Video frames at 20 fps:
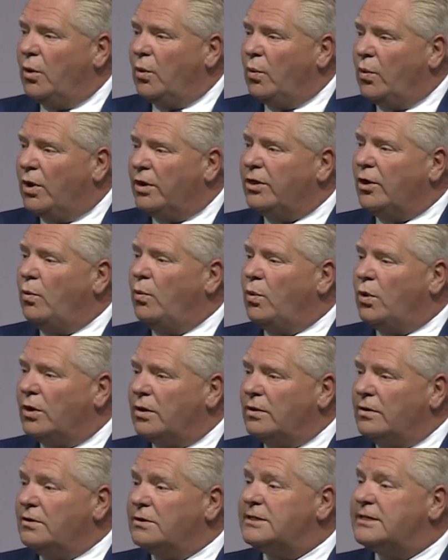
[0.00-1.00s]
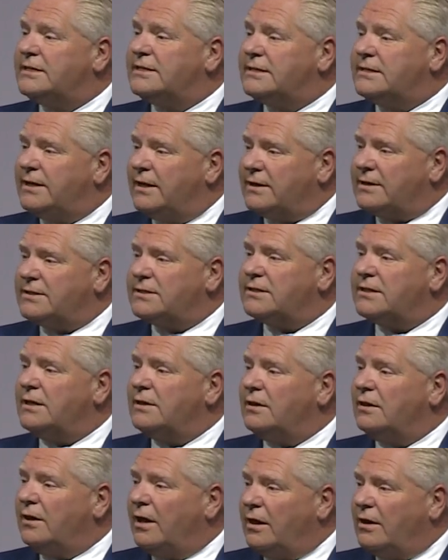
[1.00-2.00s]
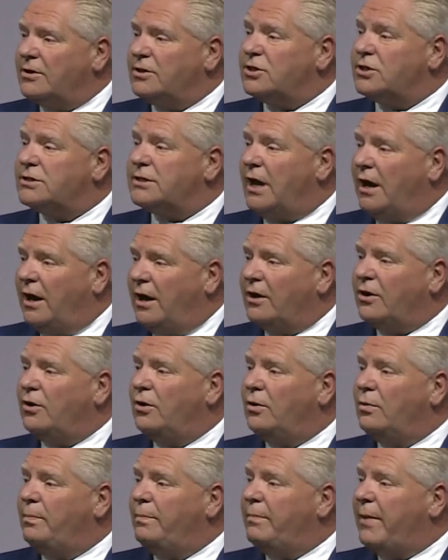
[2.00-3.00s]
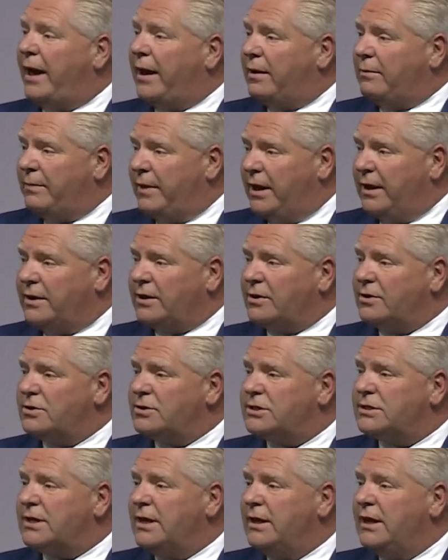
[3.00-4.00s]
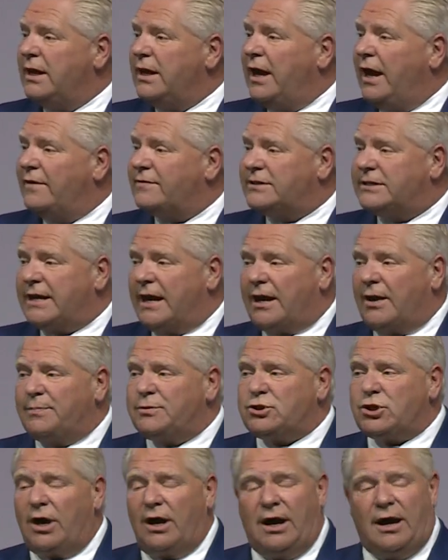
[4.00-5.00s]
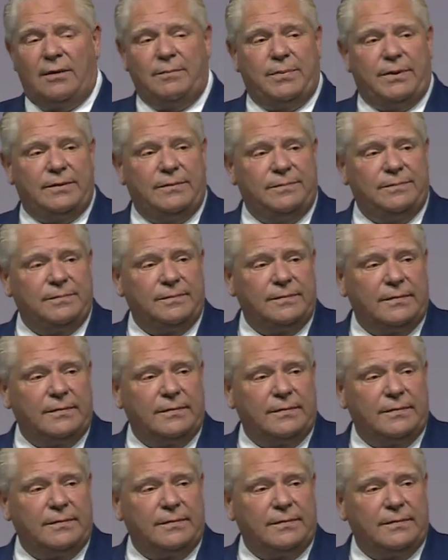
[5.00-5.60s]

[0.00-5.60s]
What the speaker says: where the world's six largest auto makers have set up shop.